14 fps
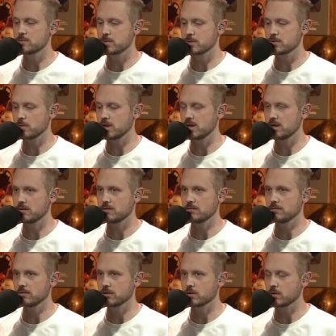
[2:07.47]

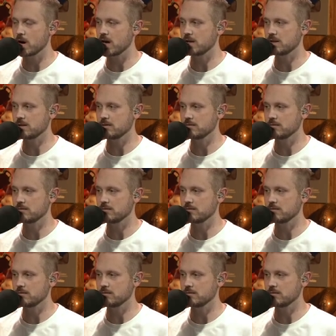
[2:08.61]
between great